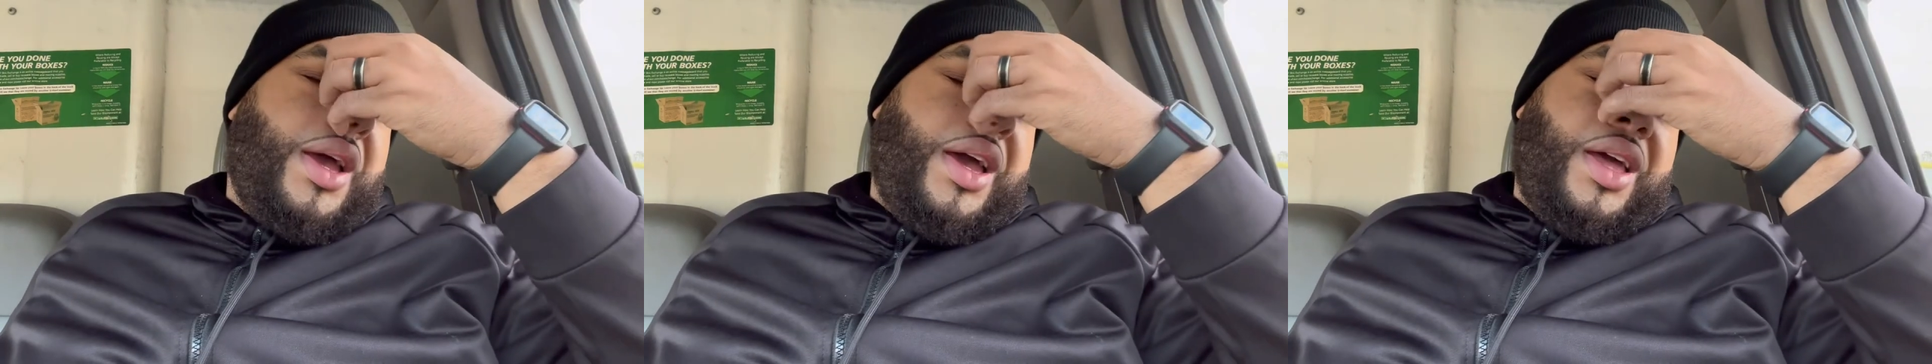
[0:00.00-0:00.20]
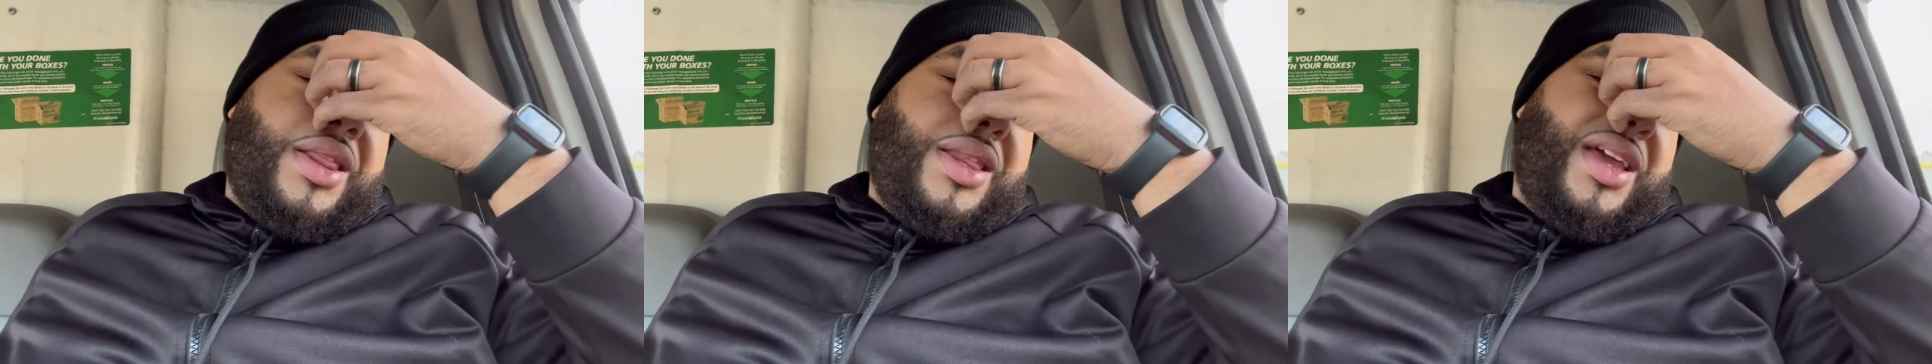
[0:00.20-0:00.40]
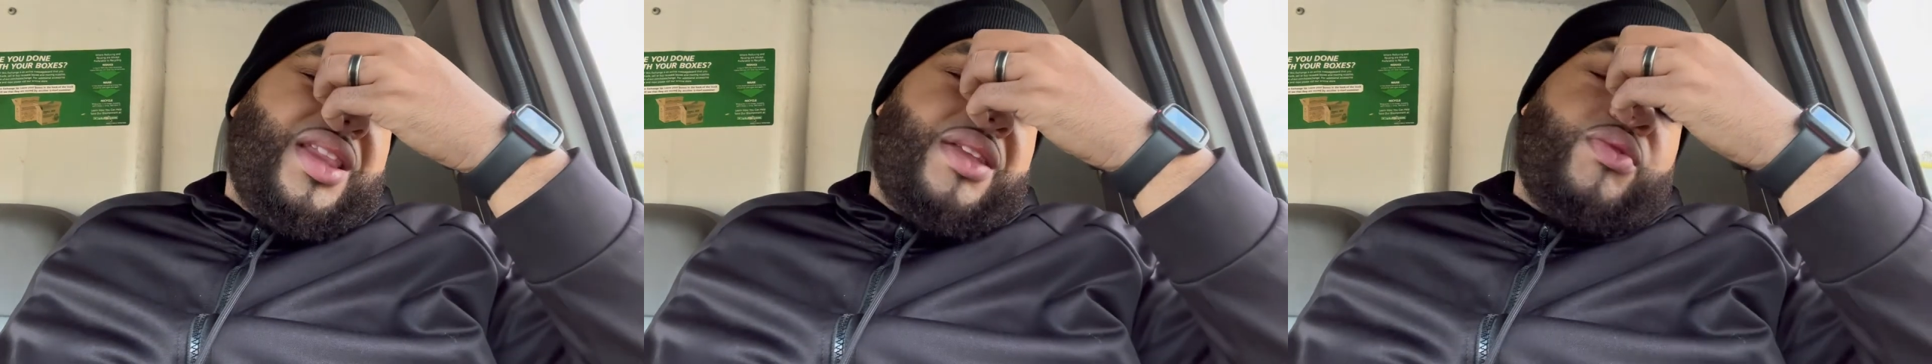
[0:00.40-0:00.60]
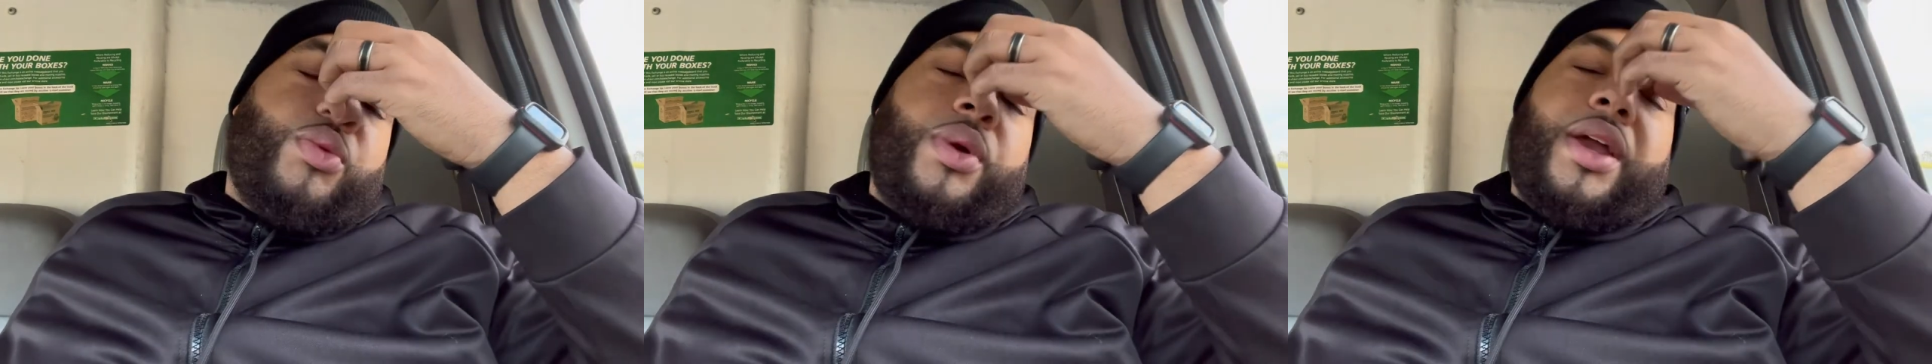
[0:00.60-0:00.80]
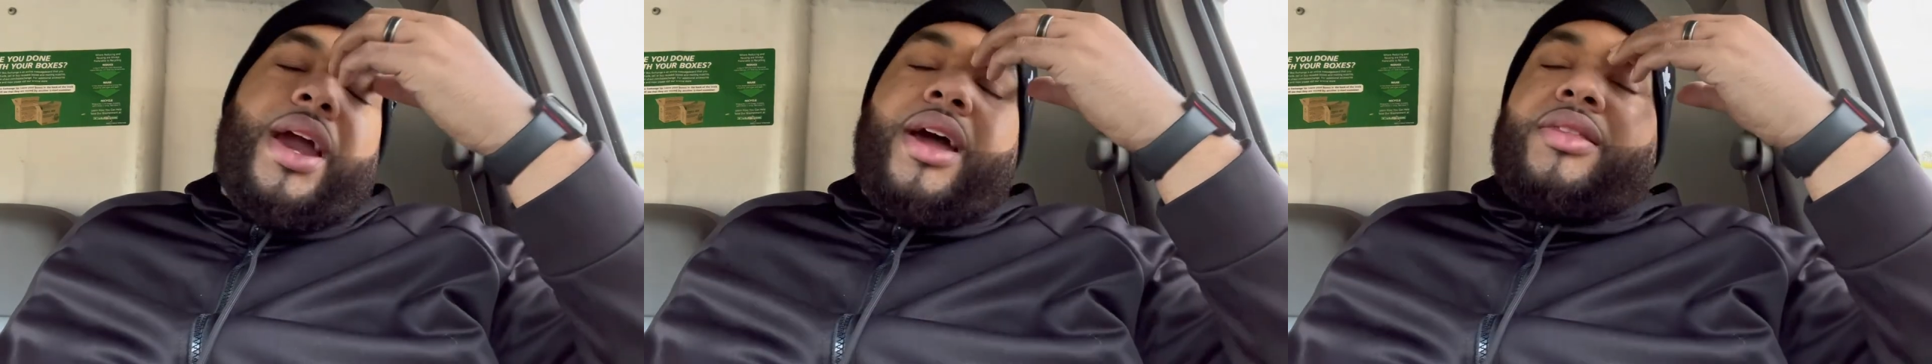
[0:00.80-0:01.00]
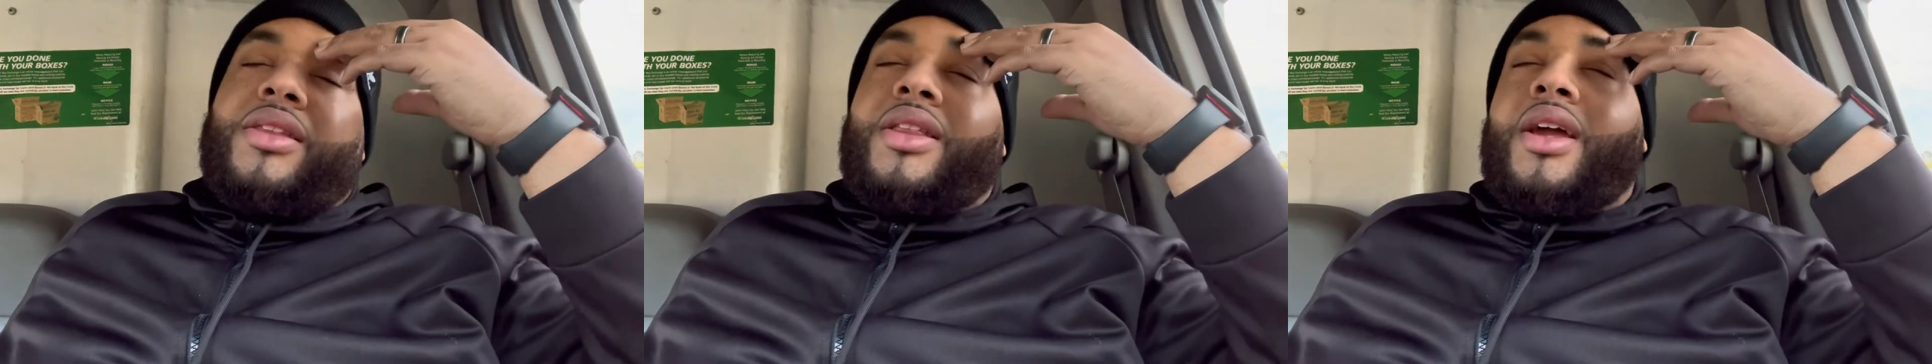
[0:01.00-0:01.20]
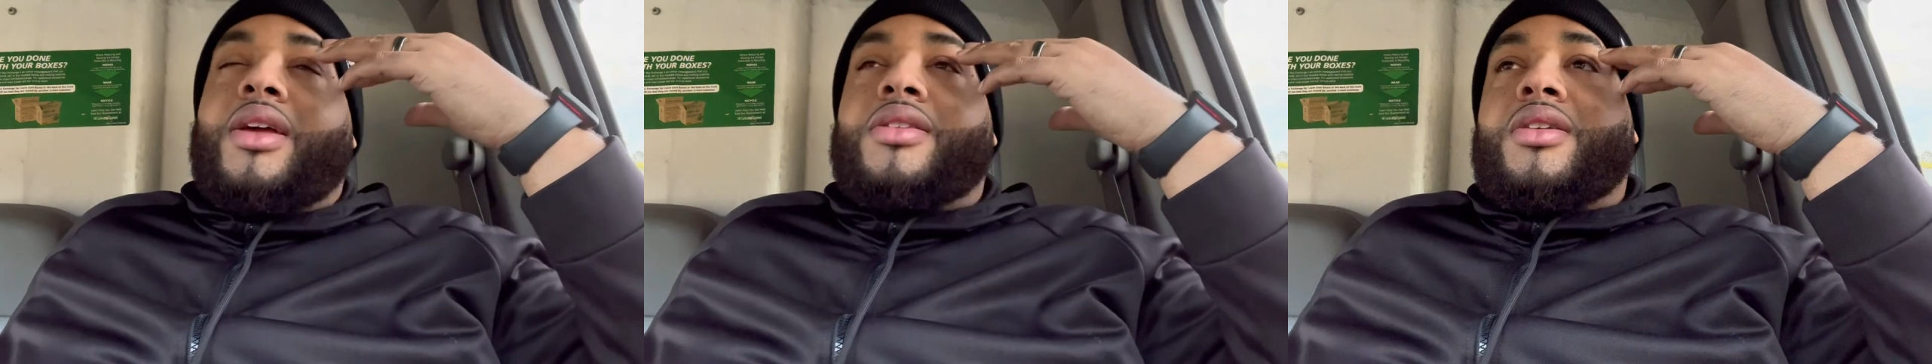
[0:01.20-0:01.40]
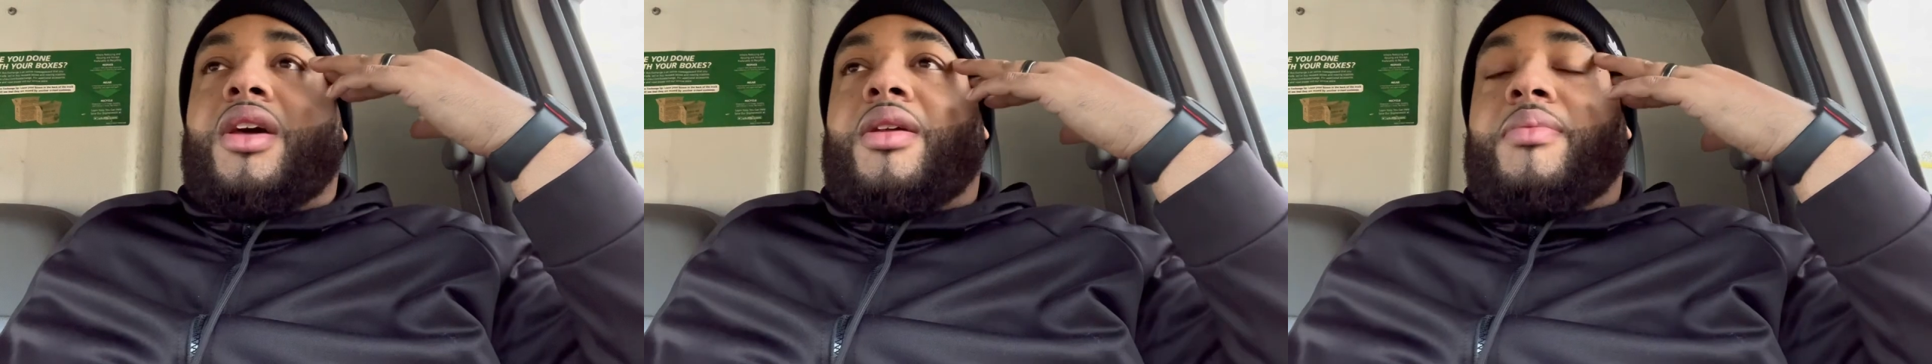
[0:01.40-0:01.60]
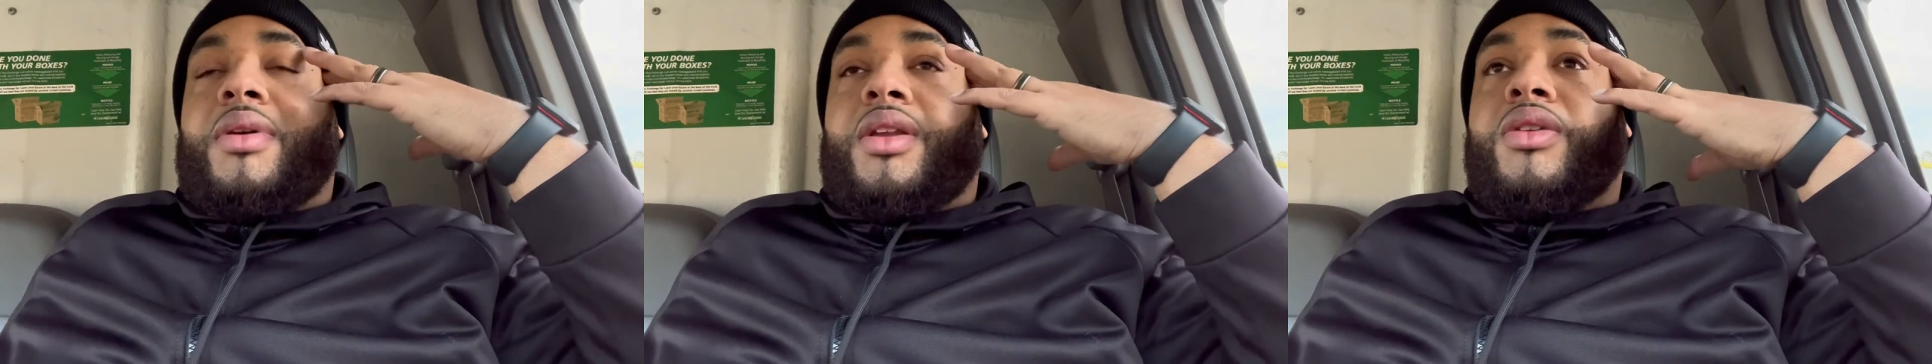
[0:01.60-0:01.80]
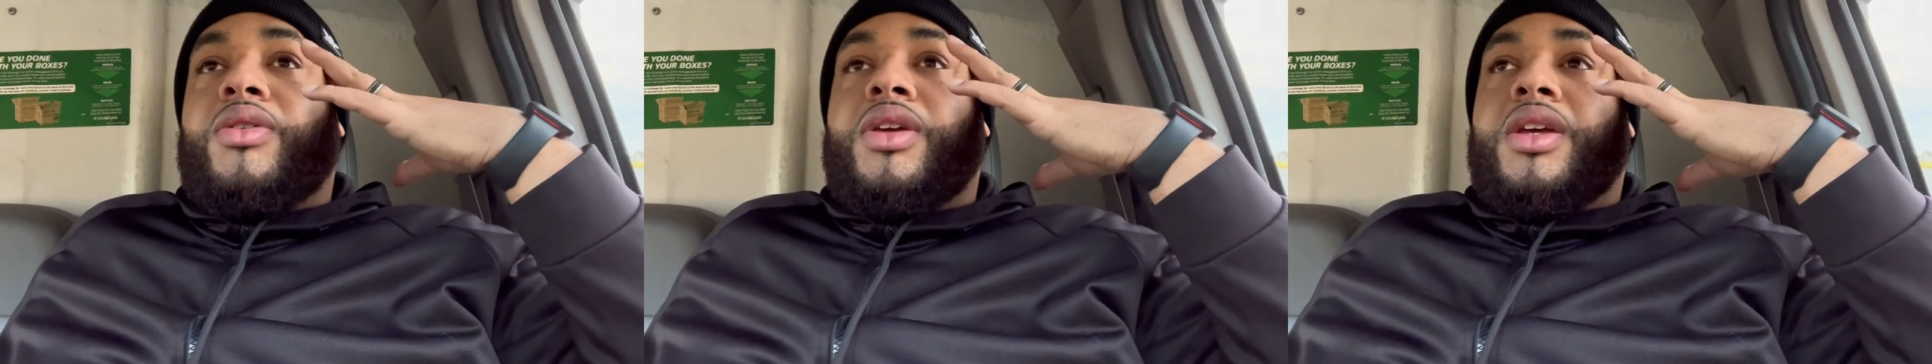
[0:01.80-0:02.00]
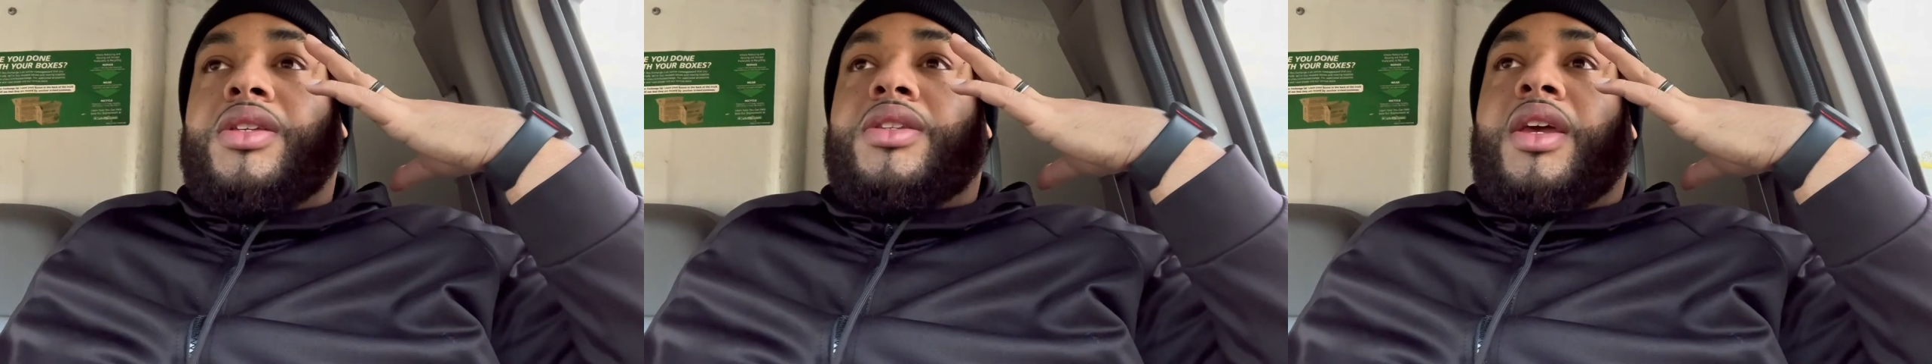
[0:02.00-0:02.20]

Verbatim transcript: and then the week after that is going to be New Year's